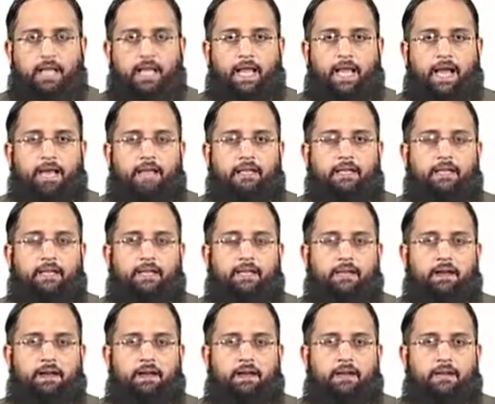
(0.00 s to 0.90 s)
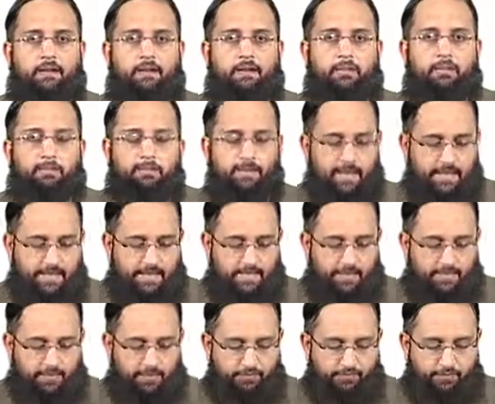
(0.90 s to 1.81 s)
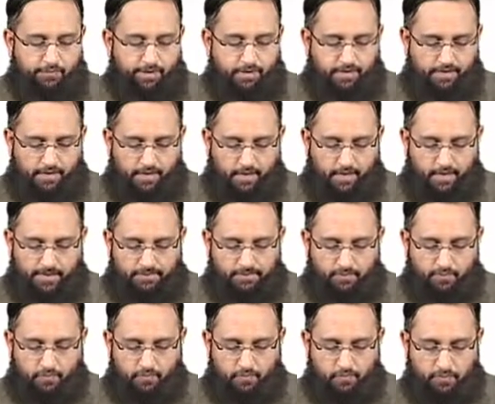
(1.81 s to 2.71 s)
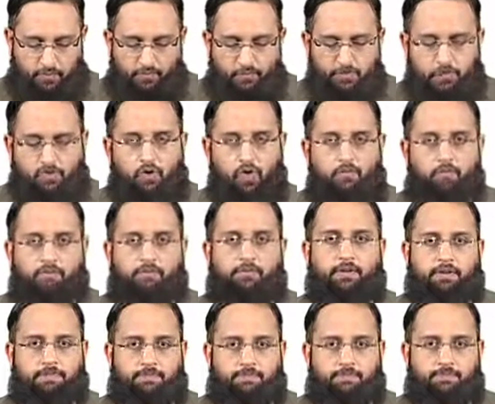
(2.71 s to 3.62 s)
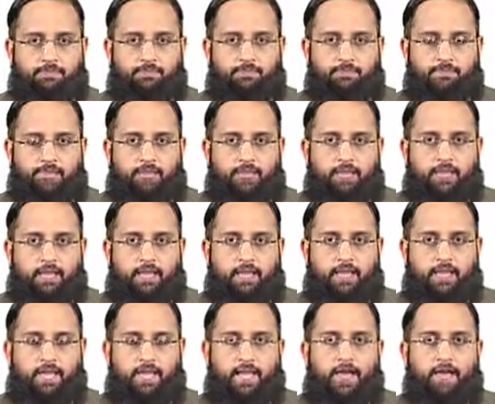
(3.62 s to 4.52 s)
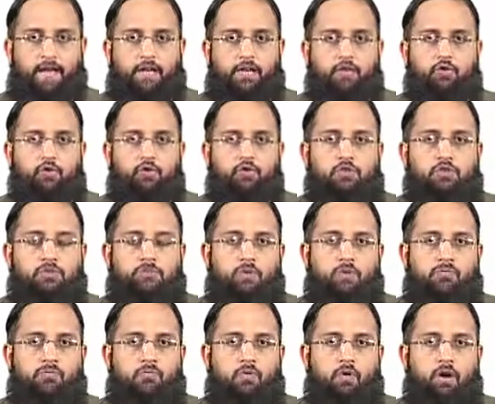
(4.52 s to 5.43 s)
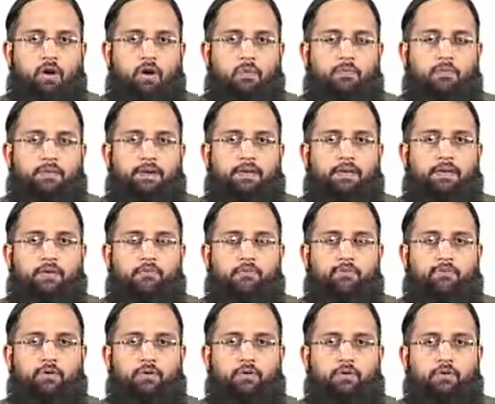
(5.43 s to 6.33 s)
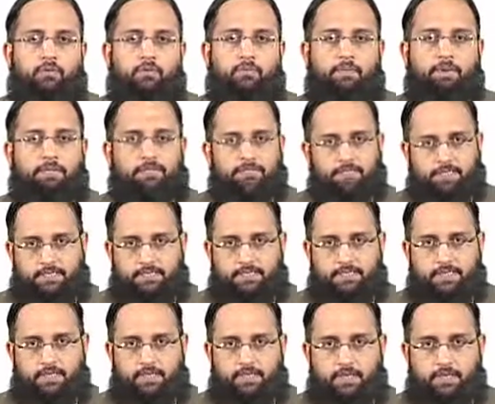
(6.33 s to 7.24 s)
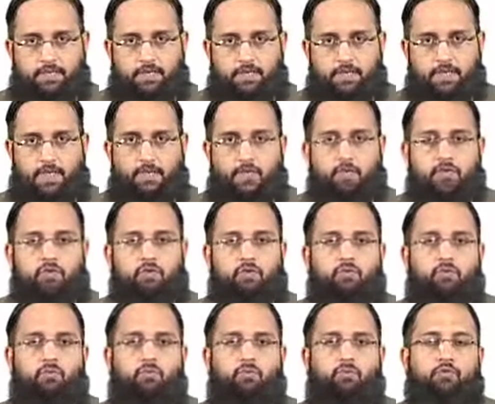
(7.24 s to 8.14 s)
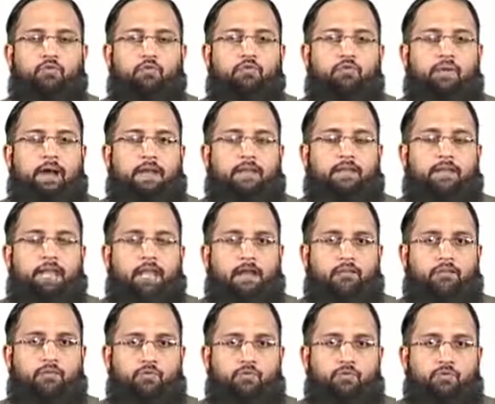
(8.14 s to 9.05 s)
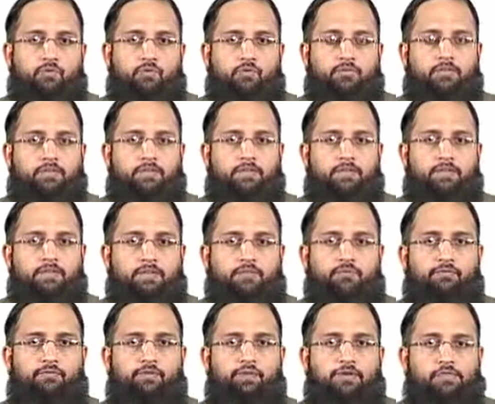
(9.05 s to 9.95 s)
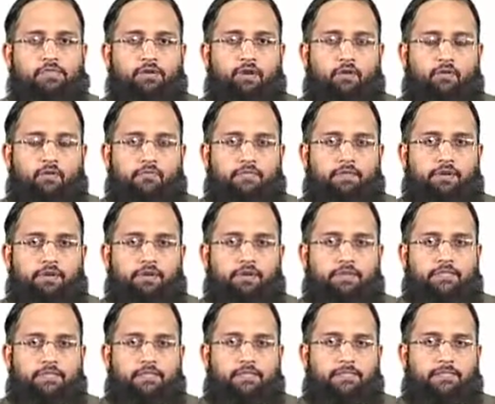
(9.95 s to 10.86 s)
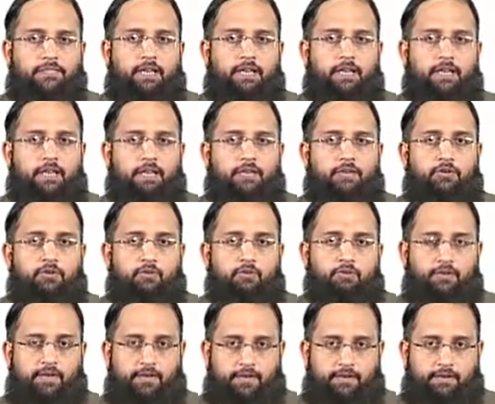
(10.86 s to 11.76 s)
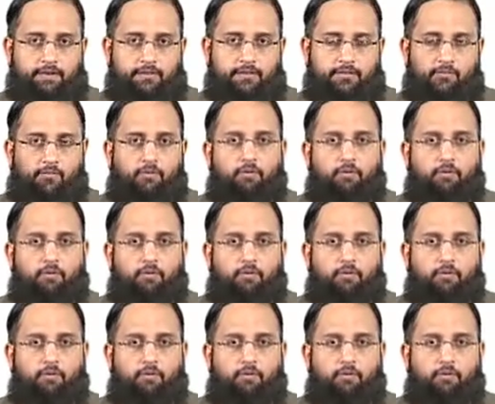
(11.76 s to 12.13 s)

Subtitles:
And there are many different types of softwares and those perform different operations. So you might have used different softwares till to date.